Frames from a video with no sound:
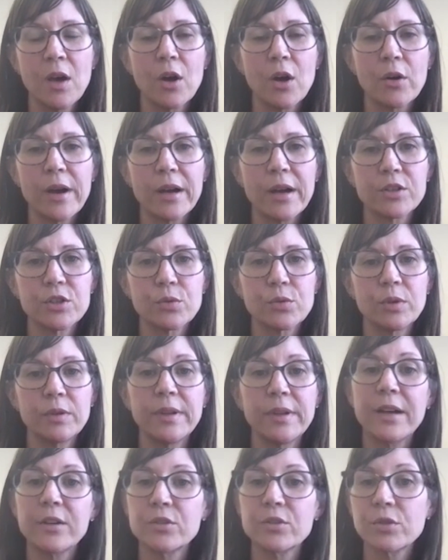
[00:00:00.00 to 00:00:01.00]
are actual
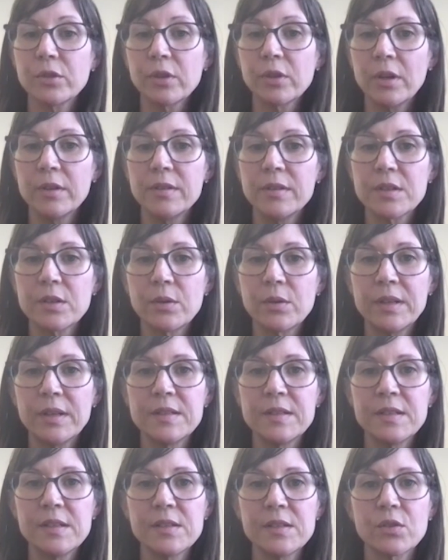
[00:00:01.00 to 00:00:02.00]
natural
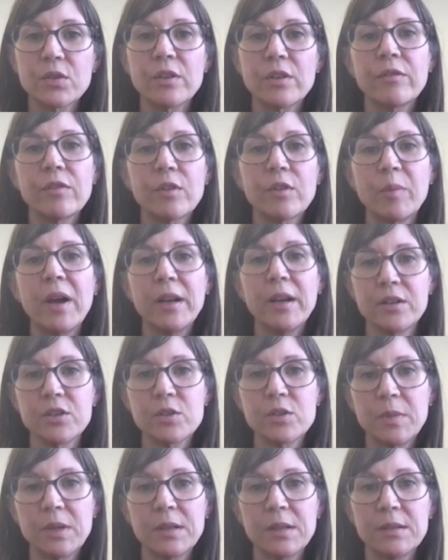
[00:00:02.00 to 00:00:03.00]
consequences or if they're
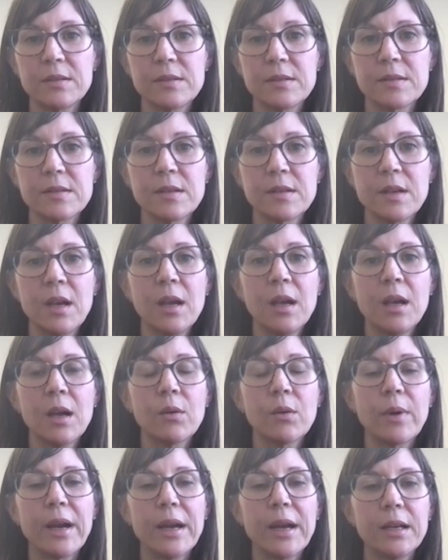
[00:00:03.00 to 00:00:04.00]
punishments,
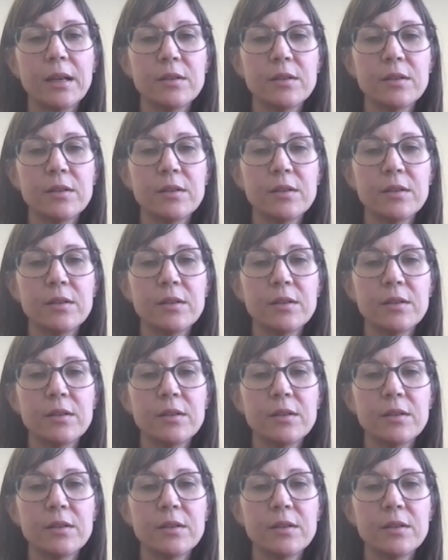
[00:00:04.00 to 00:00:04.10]
right?